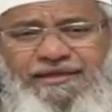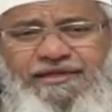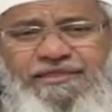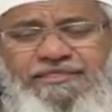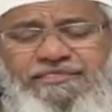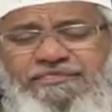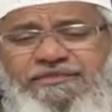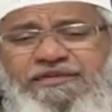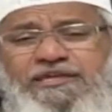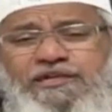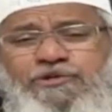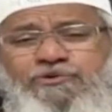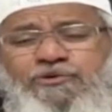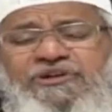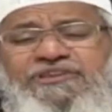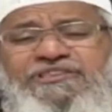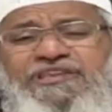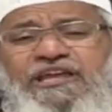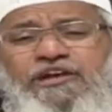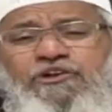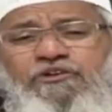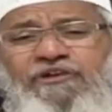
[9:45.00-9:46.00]
see to
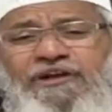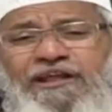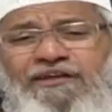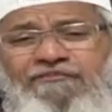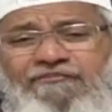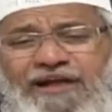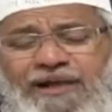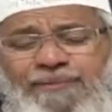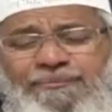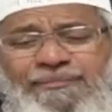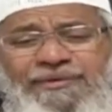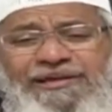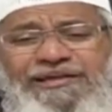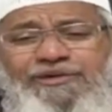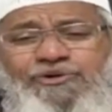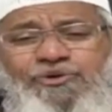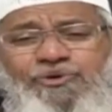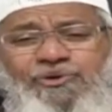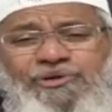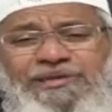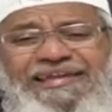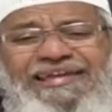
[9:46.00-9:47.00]
it that your
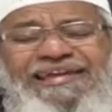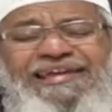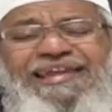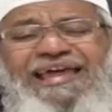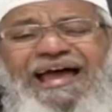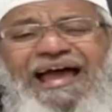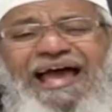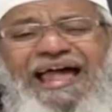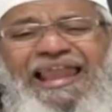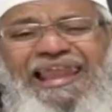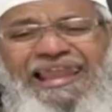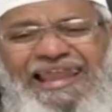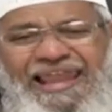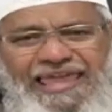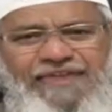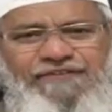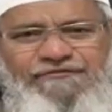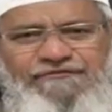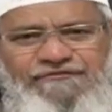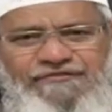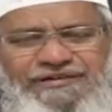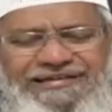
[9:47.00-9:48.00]
requirement to lead a
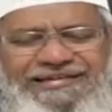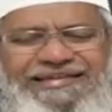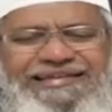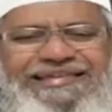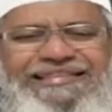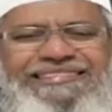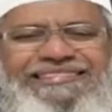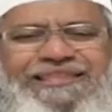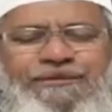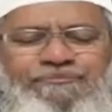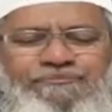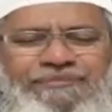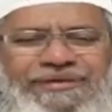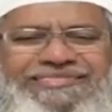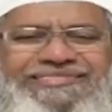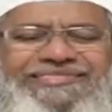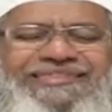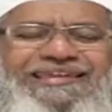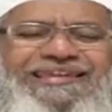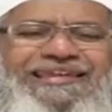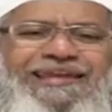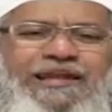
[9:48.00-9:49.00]
life, the
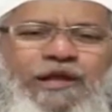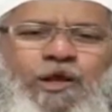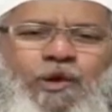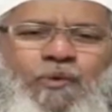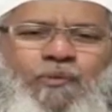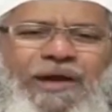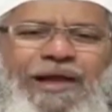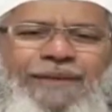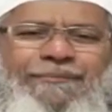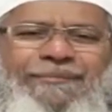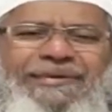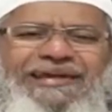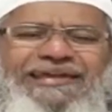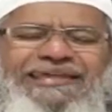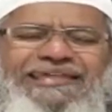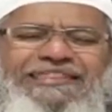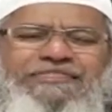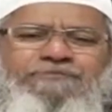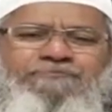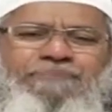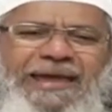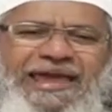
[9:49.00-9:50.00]
monthly requirement
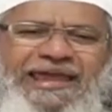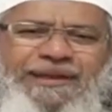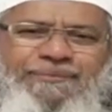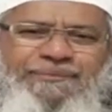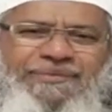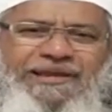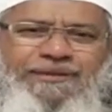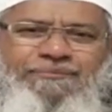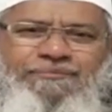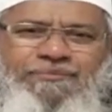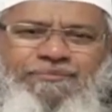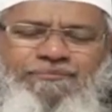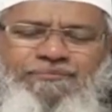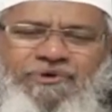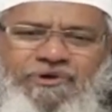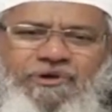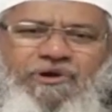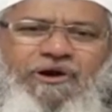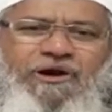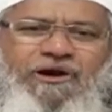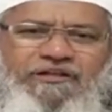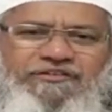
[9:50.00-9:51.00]
is bare minimum,
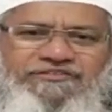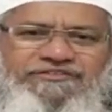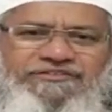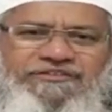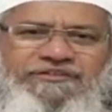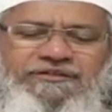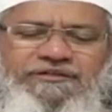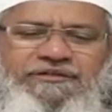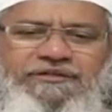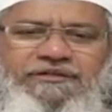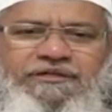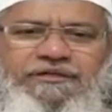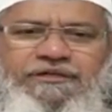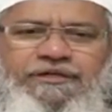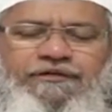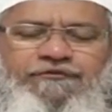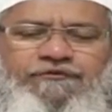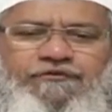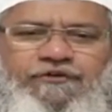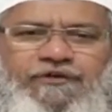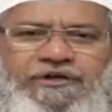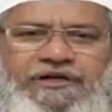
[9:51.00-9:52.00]
because
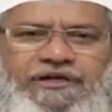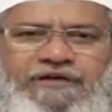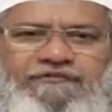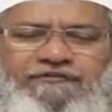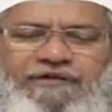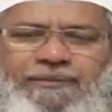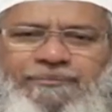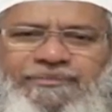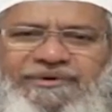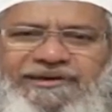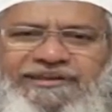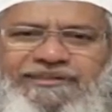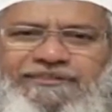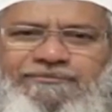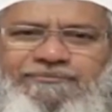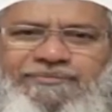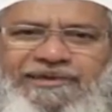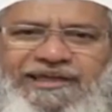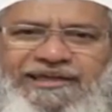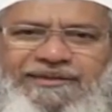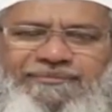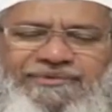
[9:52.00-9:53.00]
if your requirement is
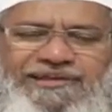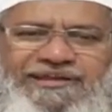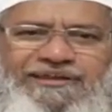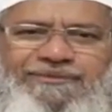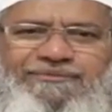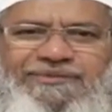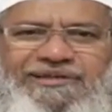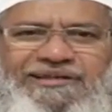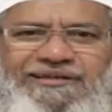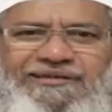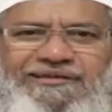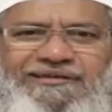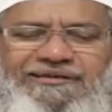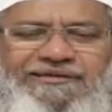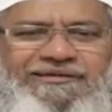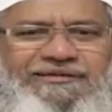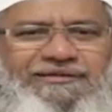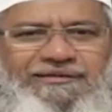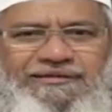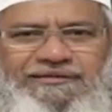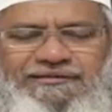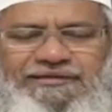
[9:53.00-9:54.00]
bare minimal,
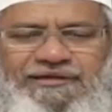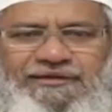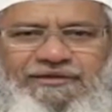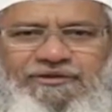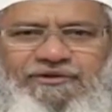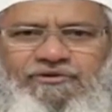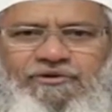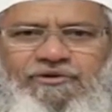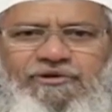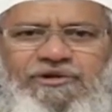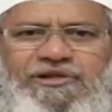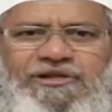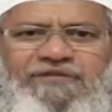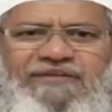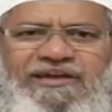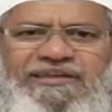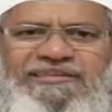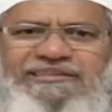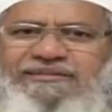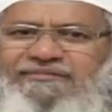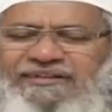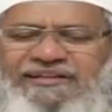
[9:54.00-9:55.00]
then you don't
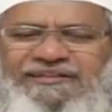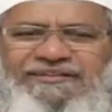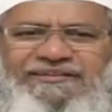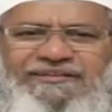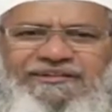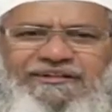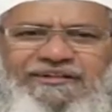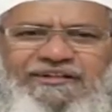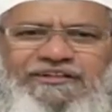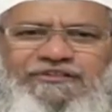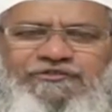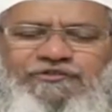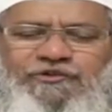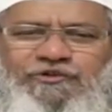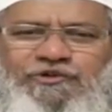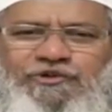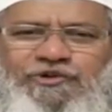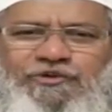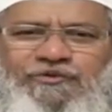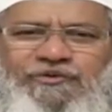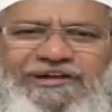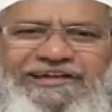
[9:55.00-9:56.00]
require the wealth. So
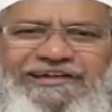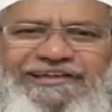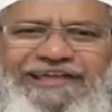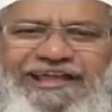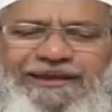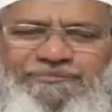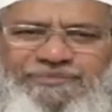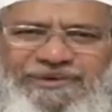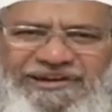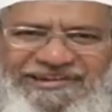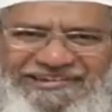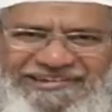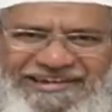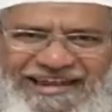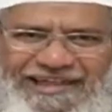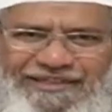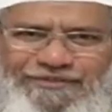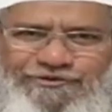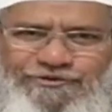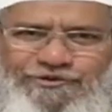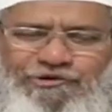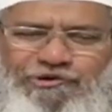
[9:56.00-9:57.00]
no one can
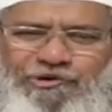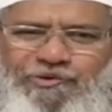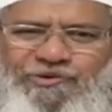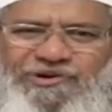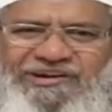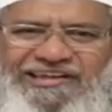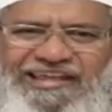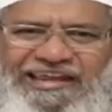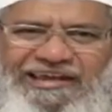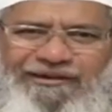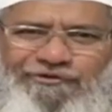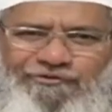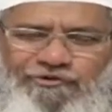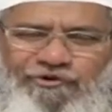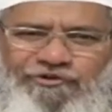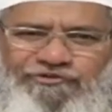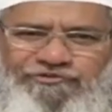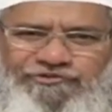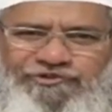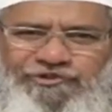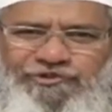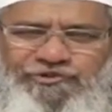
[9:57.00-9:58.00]
pressurize you, no one can
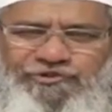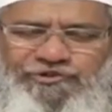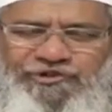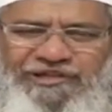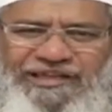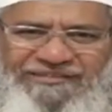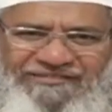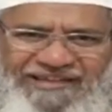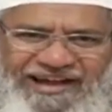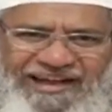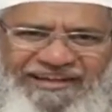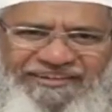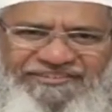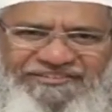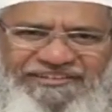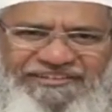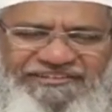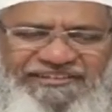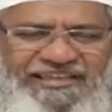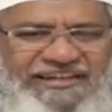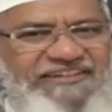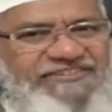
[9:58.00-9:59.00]
coax you to give
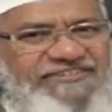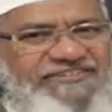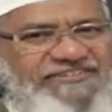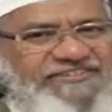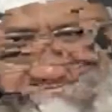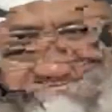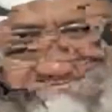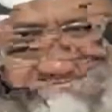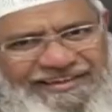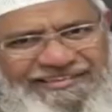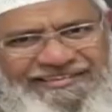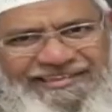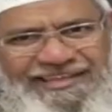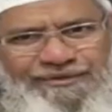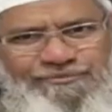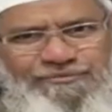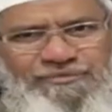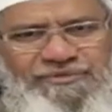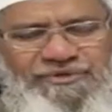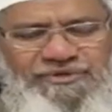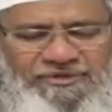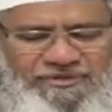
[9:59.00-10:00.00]
answer that
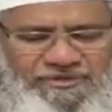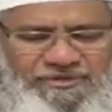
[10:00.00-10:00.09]
them.